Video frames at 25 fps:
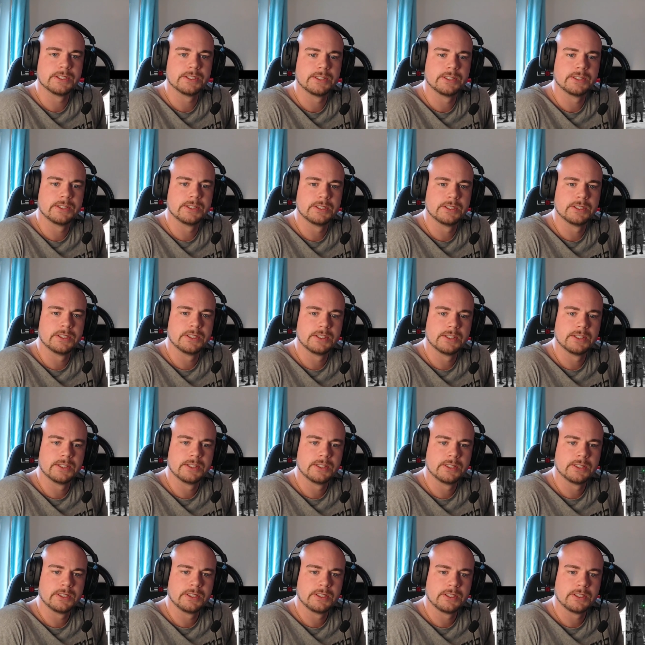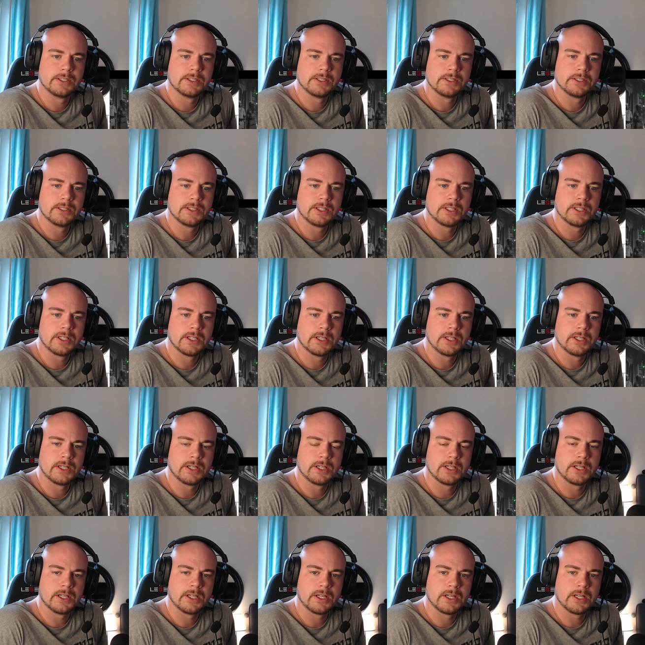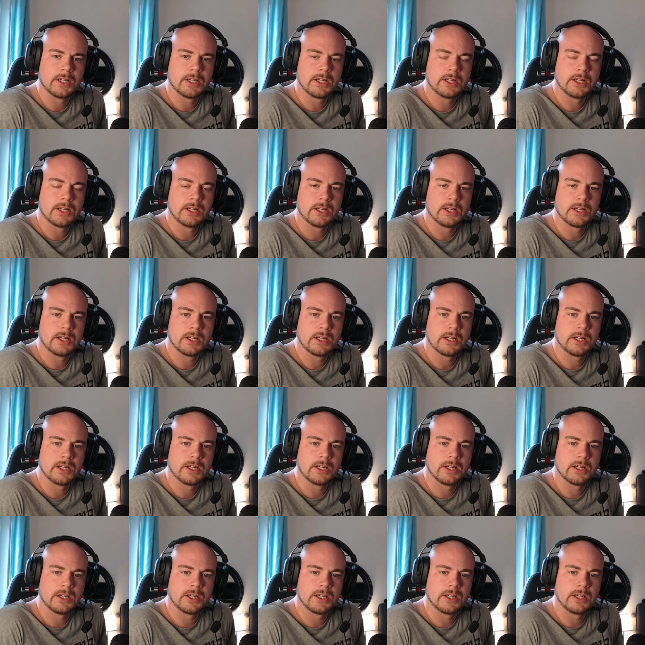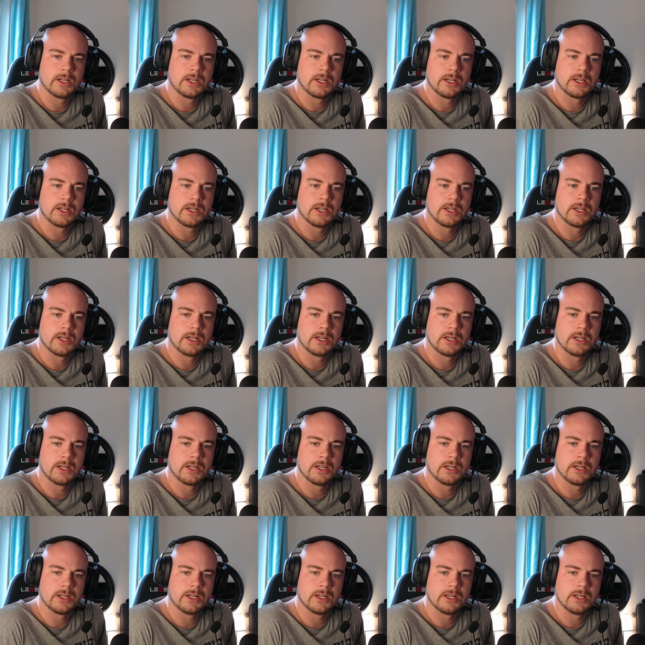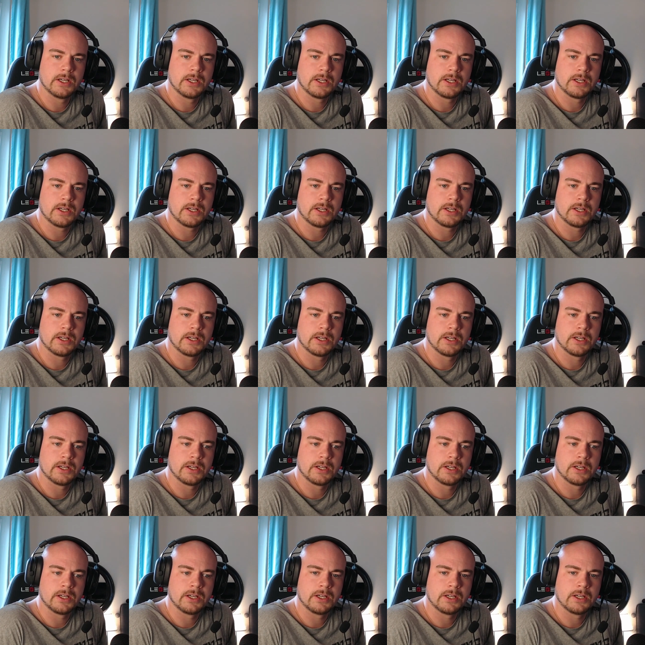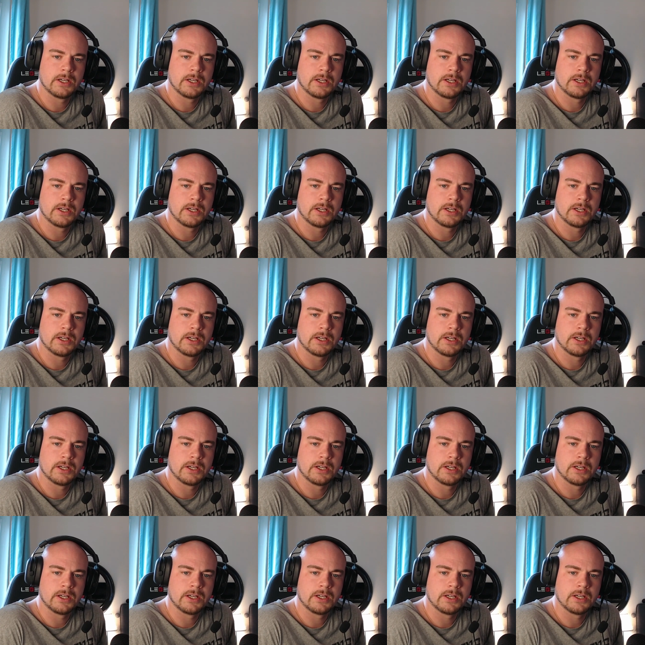No one is speaking in this clip.